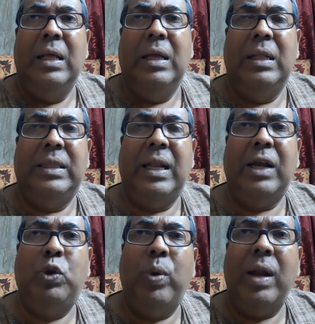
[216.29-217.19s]
there
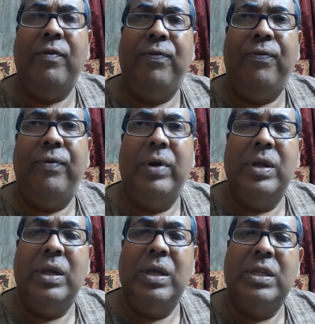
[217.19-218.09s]
are 12
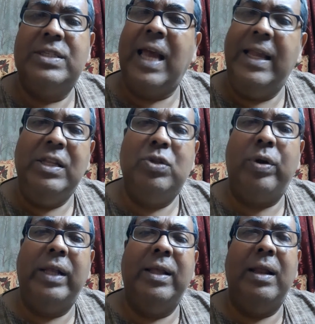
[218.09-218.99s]
signs.
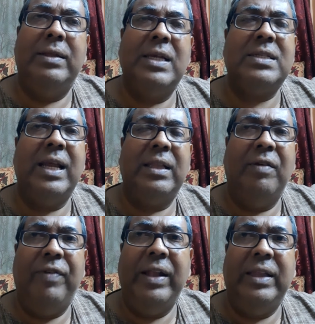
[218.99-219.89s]
Okay, they are just like the
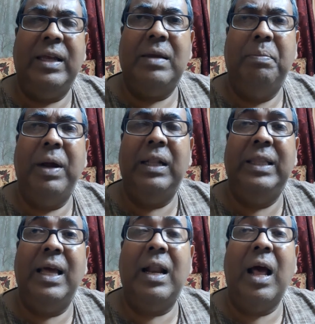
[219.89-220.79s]
Vedic, but
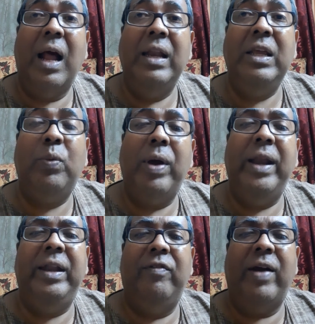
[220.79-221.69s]
they are unequally
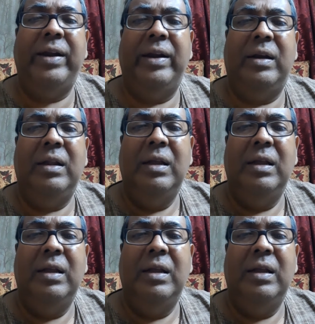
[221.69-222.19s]
divided.